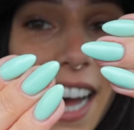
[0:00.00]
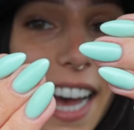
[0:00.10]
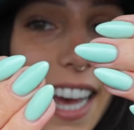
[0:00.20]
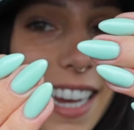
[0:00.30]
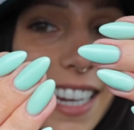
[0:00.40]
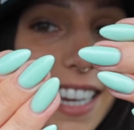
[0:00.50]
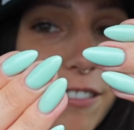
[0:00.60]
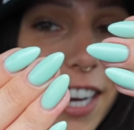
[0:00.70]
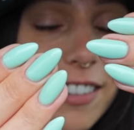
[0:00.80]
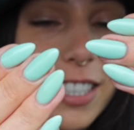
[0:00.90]
I
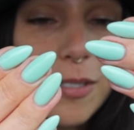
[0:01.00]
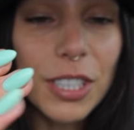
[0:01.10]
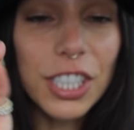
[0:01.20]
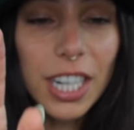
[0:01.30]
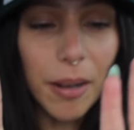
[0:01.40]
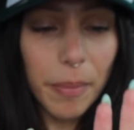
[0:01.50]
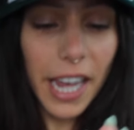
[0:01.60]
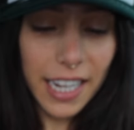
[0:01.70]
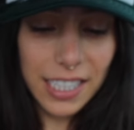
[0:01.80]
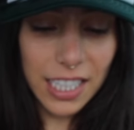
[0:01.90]
finally switched it up
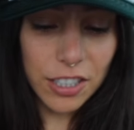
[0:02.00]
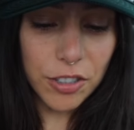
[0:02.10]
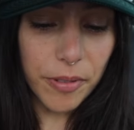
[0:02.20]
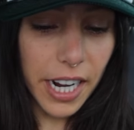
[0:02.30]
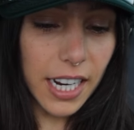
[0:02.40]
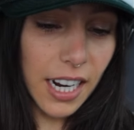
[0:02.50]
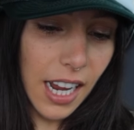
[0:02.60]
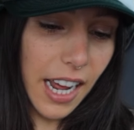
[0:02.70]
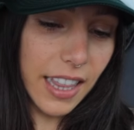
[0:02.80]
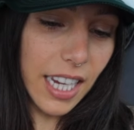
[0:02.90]
and didn't do red.
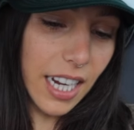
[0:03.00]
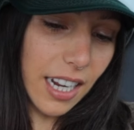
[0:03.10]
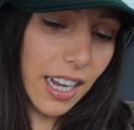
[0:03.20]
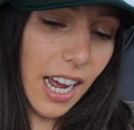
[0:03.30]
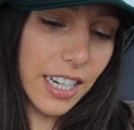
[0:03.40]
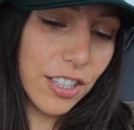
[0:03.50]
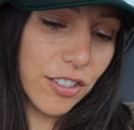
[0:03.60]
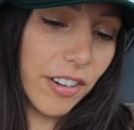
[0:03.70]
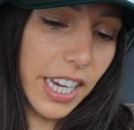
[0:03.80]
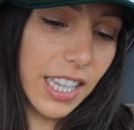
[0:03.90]
I think I
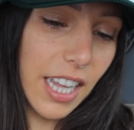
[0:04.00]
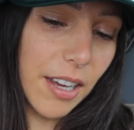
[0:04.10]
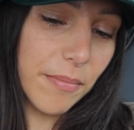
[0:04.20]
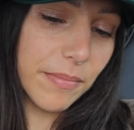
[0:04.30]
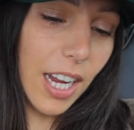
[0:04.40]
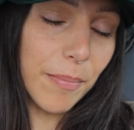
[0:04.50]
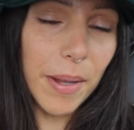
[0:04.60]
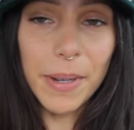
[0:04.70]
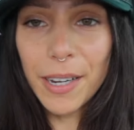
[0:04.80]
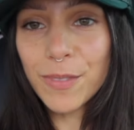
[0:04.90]
do like them.
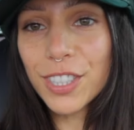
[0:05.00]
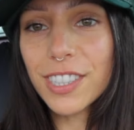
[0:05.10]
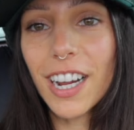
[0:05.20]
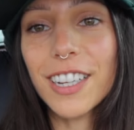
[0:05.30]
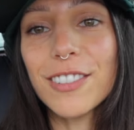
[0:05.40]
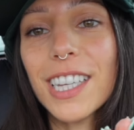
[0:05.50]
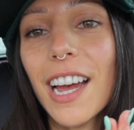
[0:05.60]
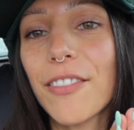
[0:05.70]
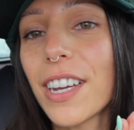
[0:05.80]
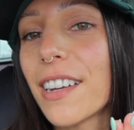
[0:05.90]
Maybe I'm just not used to
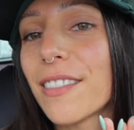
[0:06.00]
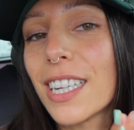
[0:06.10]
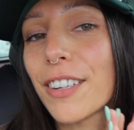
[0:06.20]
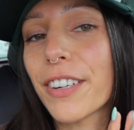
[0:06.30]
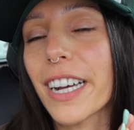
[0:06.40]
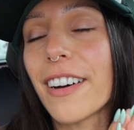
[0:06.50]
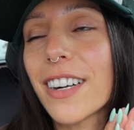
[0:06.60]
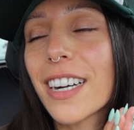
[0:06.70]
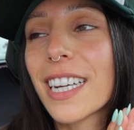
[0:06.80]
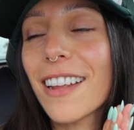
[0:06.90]
having a different
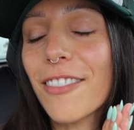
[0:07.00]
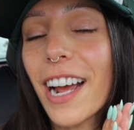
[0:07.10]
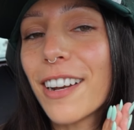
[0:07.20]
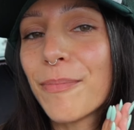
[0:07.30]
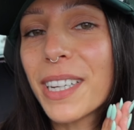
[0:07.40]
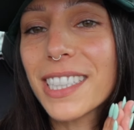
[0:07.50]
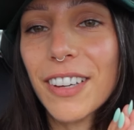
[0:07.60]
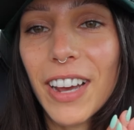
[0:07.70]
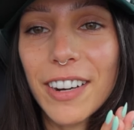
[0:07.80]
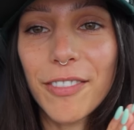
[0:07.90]
color than red because
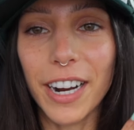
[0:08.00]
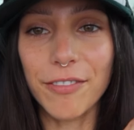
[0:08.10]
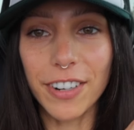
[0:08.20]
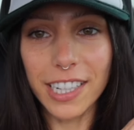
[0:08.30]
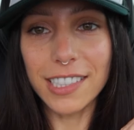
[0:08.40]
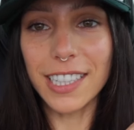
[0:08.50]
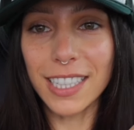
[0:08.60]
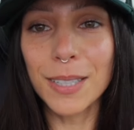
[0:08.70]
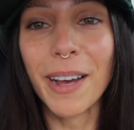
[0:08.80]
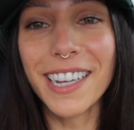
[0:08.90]
I've had red for like
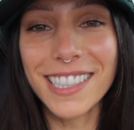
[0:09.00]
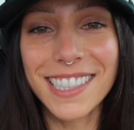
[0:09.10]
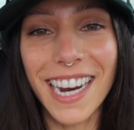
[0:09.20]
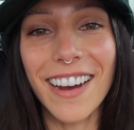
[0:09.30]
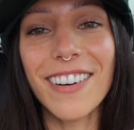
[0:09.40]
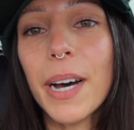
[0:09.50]
6 months now.